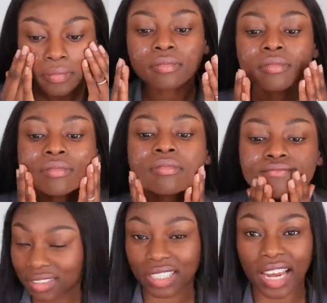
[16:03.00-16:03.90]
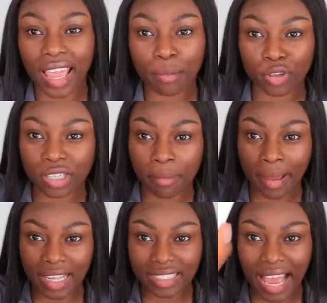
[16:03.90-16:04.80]
fluid. Today I'm using my
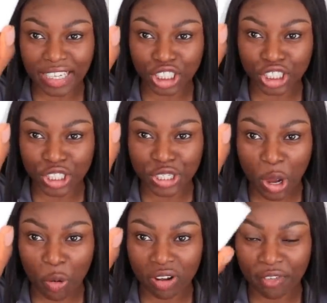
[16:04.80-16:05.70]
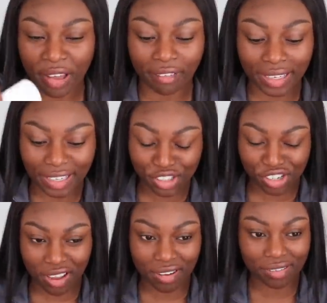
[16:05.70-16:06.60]
Natasha Denona
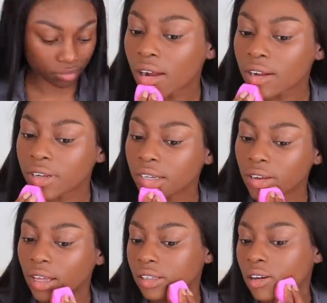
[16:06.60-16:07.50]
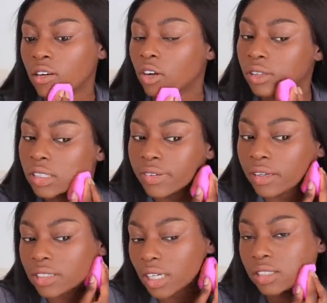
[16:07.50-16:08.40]
foundation. I really like the color of this
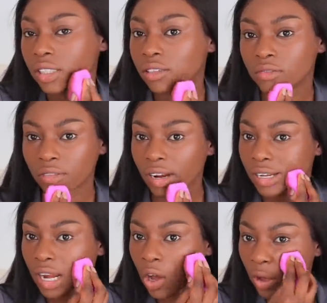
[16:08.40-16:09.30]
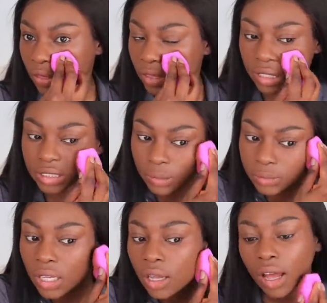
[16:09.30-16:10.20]
foundation. Right now I think this seems
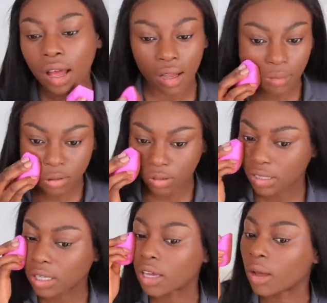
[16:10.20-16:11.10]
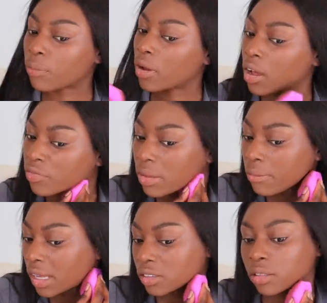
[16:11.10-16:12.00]
absolutely a perfect
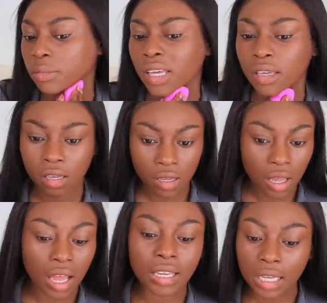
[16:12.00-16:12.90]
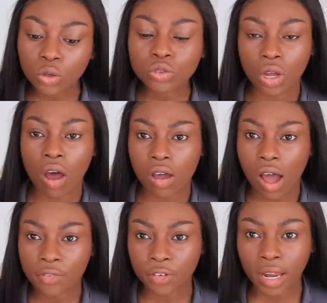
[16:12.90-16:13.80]
match for me. A little darker. I
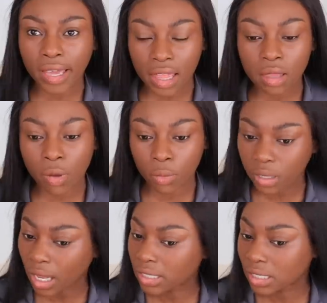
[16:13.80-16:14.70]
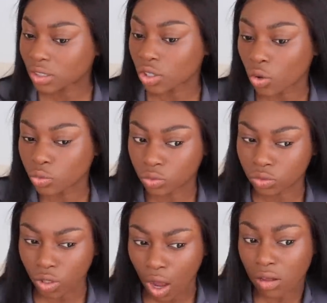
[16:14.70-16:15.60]
feel like at the moment I need to go
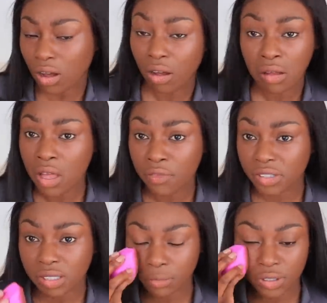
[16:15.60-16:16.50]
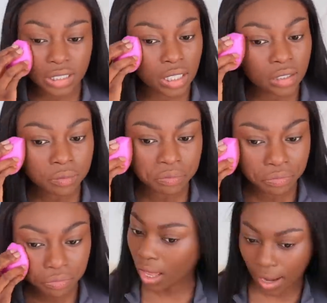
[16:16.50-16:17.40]
darker for some reason.
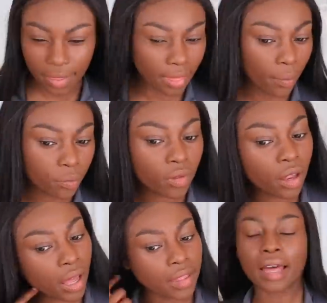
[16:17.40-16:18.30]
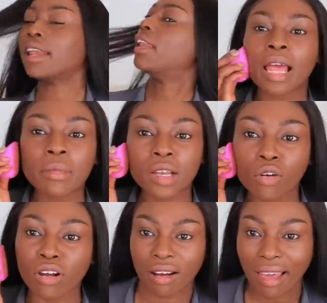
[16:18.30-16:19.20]
I like that. I like that. Let me
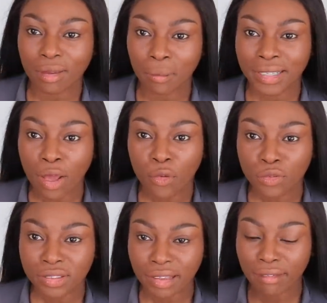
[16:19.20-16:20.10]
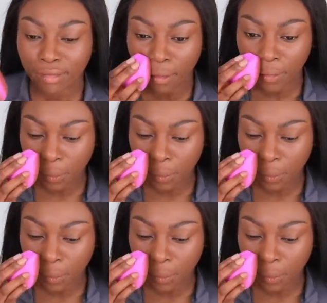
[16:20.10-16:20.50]
look like my own skin tone.